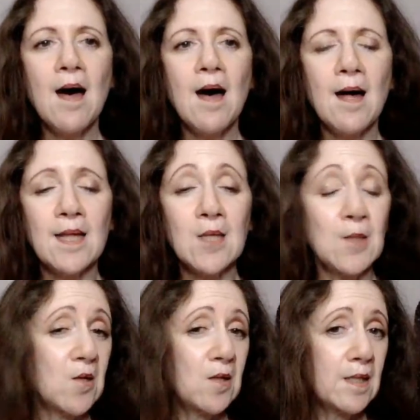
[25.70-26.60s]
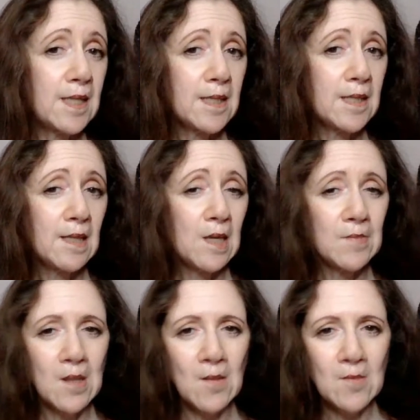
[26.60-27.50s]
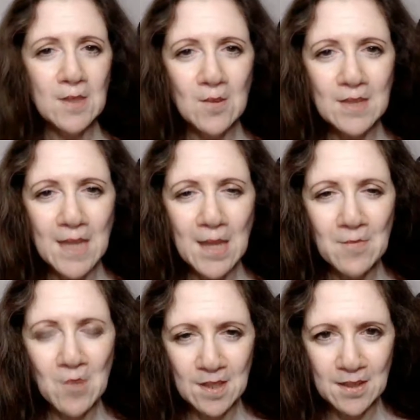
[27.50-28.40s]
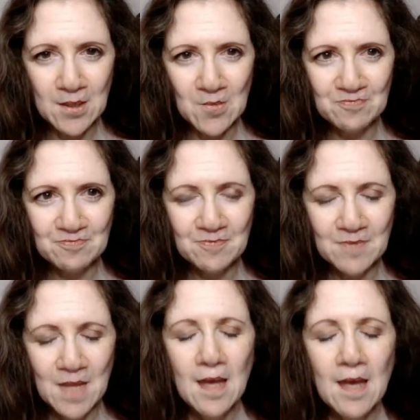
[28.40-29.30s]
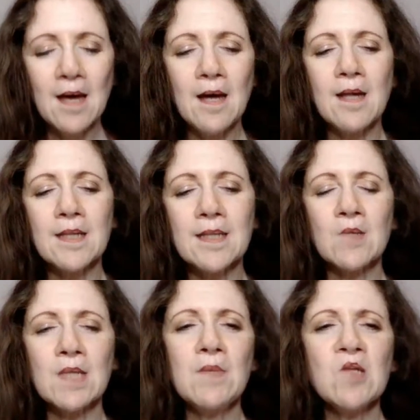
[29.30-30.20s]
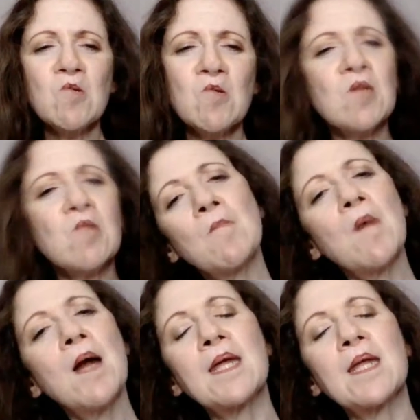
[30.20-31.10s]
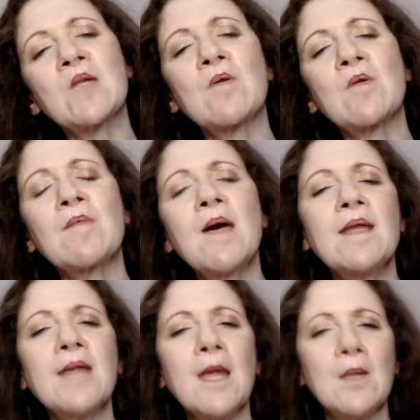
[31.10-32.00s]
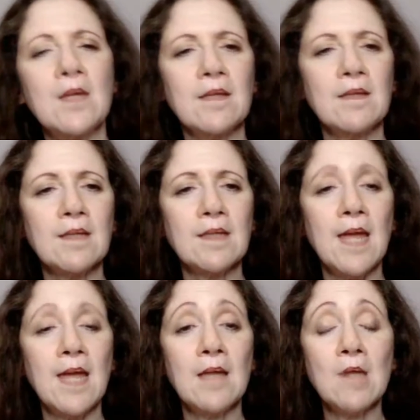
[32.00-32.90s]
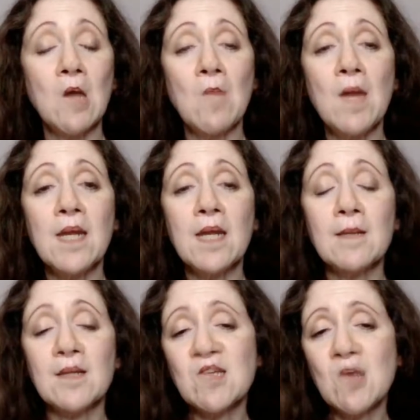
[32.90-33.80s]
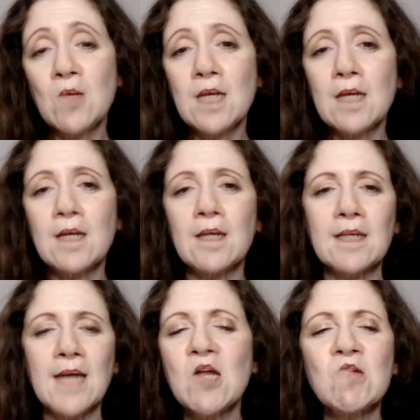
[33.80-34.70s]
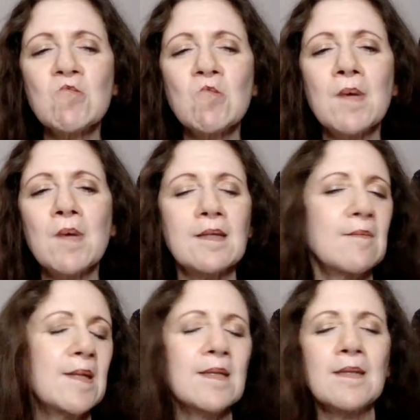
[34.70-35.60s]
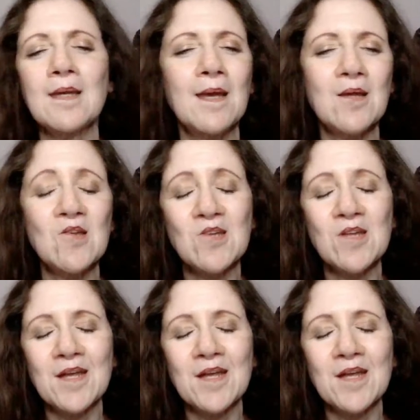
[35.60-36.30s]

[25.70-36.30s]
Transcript: so that you can see these items up close and personal. So to me, Giorgio Armani is a refined elegance, and Armani Collezioni is casual but sophisticated chic.